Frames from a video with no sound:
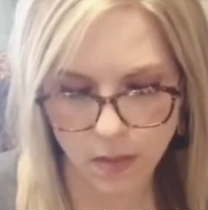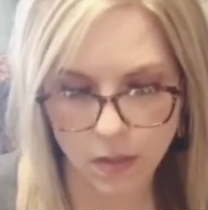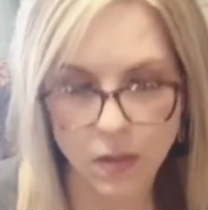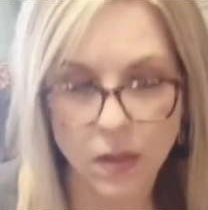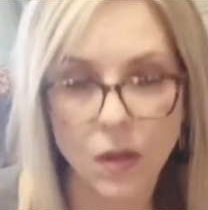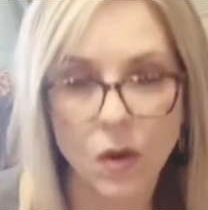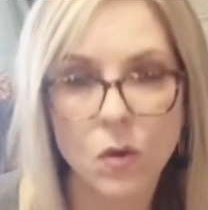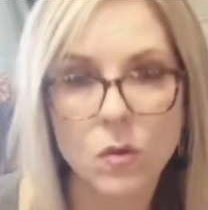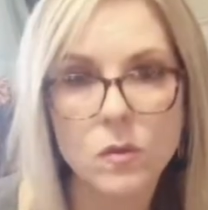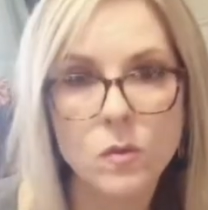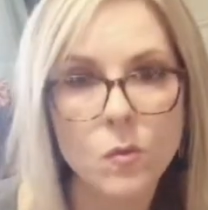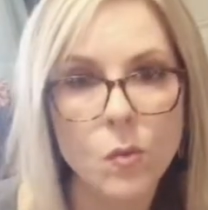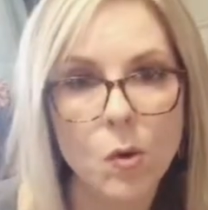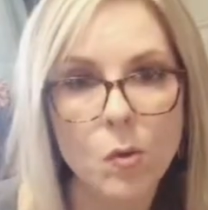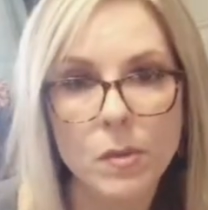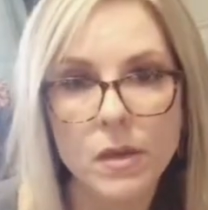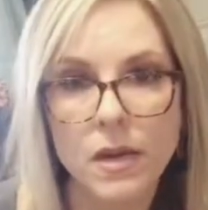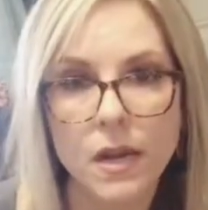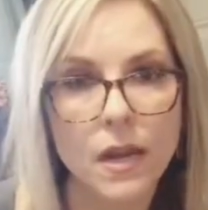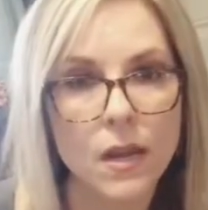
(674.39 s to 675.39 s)
The old
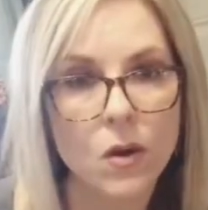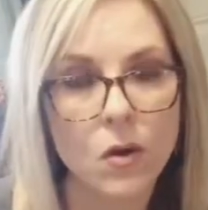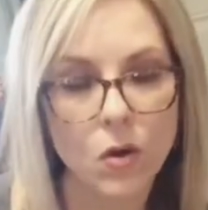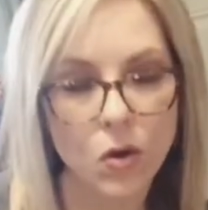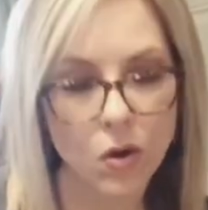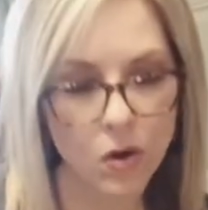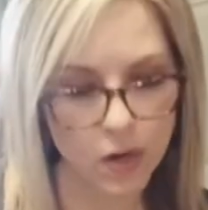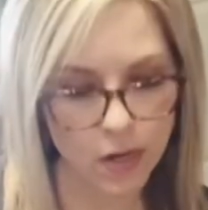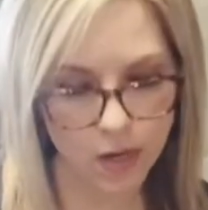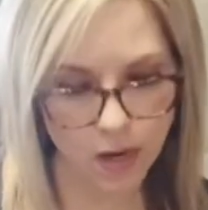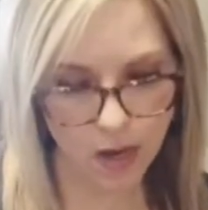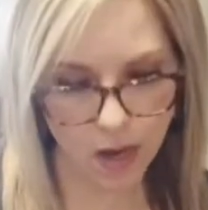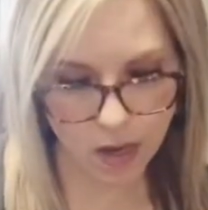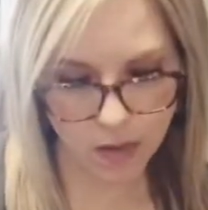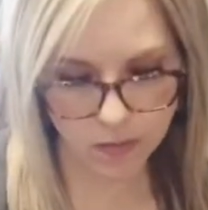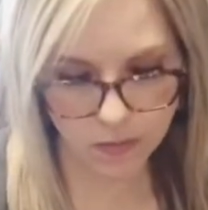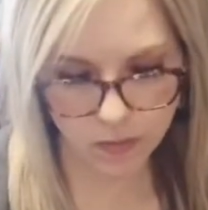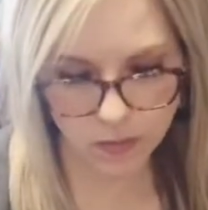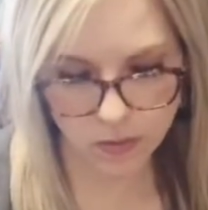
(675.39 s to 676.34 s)
woman had heard enough.